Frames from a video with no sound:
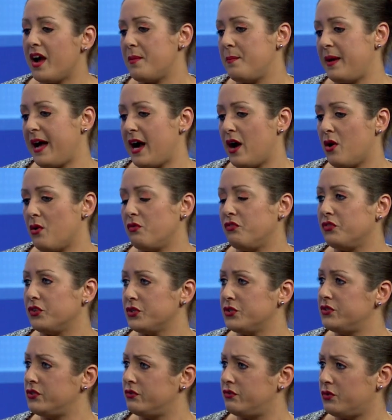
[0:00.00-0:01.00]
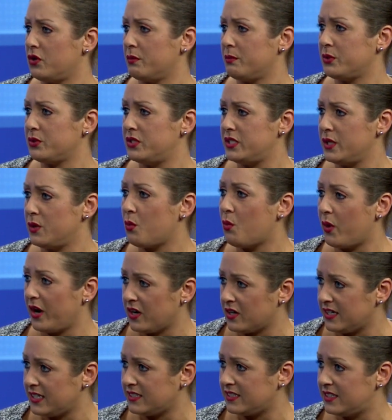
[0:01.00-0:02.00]
about first and foremost the
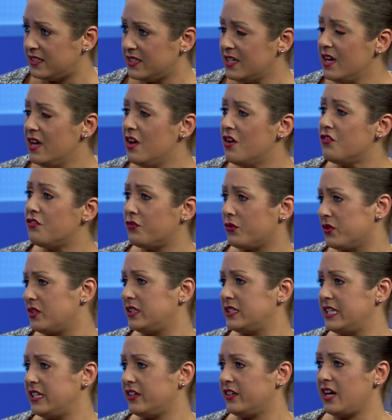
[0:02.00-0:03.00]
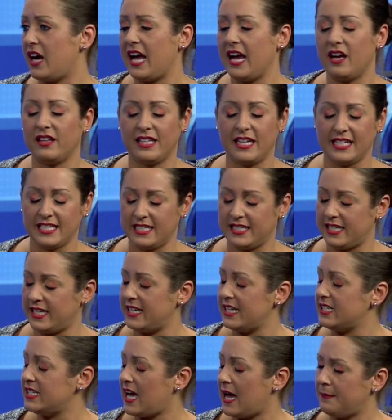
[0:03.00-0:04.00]
awareness for the leader. I like I said,
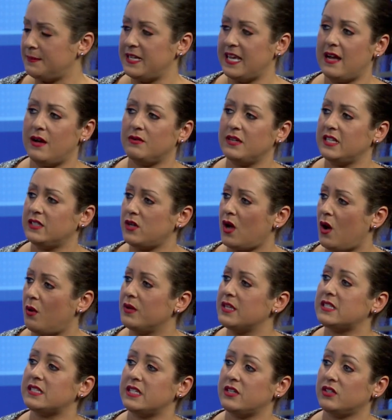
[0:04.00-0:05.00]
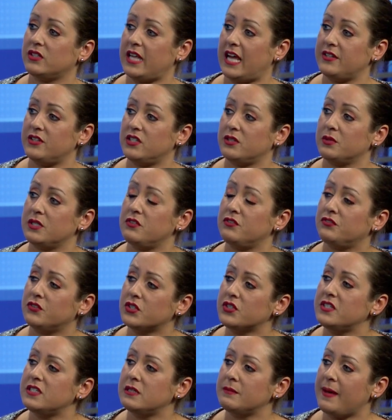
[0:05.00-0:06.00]
top down, it's always leader led. So it's
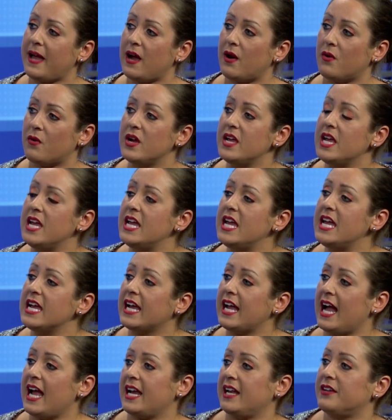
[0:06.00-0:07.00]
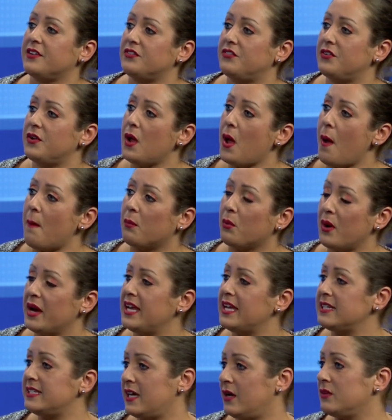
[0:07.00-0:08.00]
first about kind of
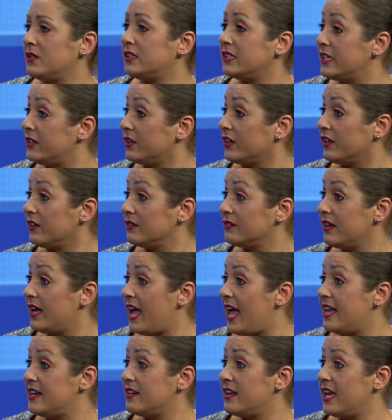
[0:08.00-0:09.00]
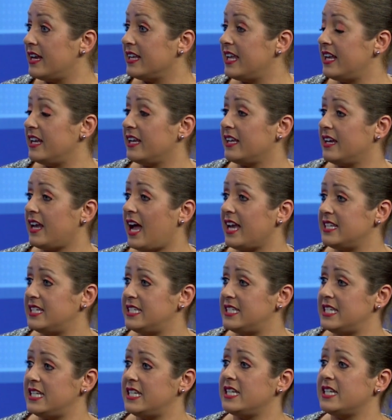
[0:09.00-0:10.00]
breaking down the leader and, and getting an
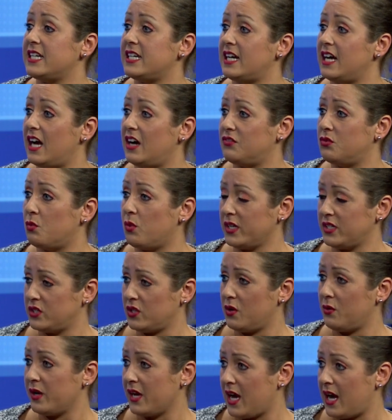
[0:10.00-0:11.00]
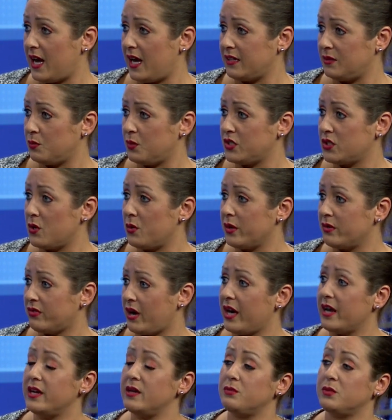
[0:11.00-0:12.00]
idea of what's going on, what's going
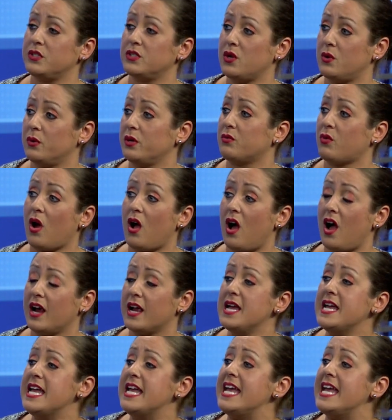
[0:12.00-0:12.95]
right, what's going wrong.